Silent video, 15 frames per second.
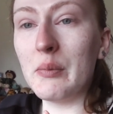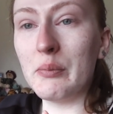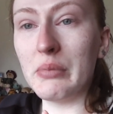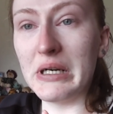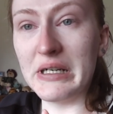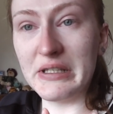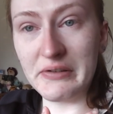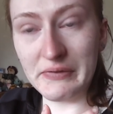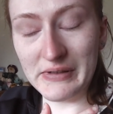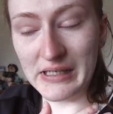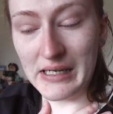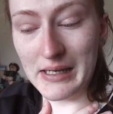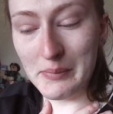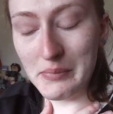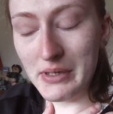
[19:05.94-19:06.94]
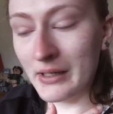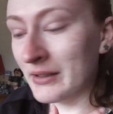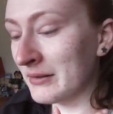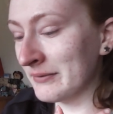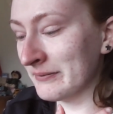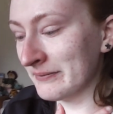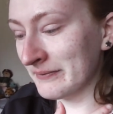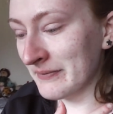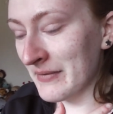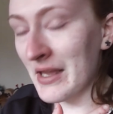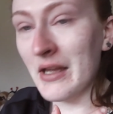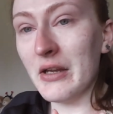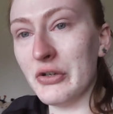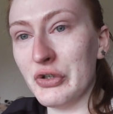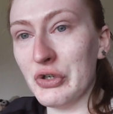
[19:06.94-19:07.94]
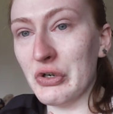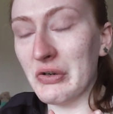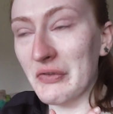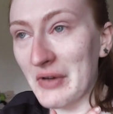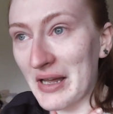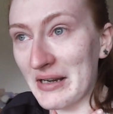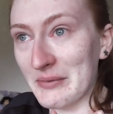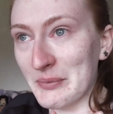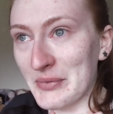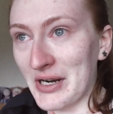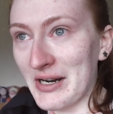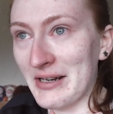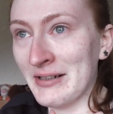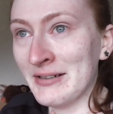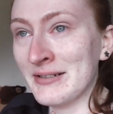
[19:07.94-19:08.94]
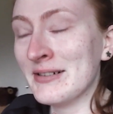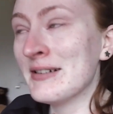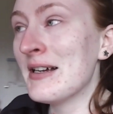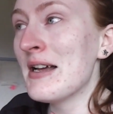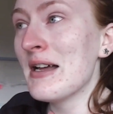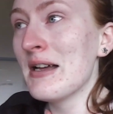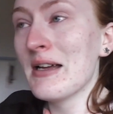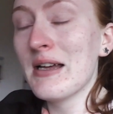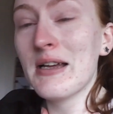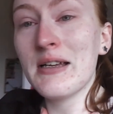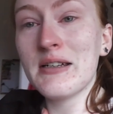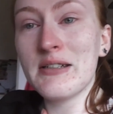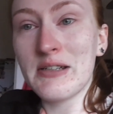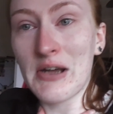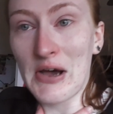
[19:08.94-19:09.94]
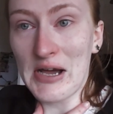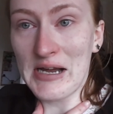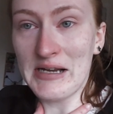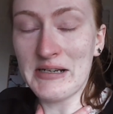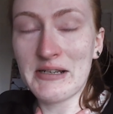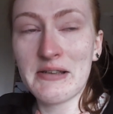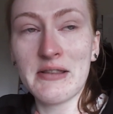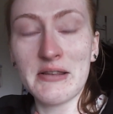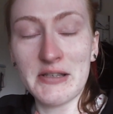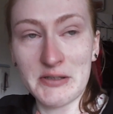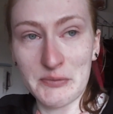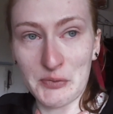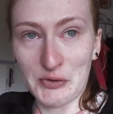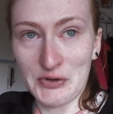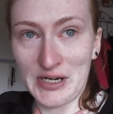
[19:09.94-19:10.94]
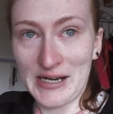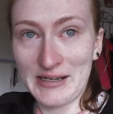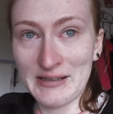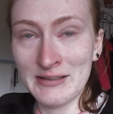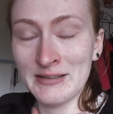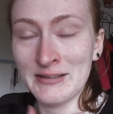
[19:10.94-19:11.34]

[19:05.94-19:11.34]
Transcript: Prince Philip, Duke of Edinburgh, died this morning.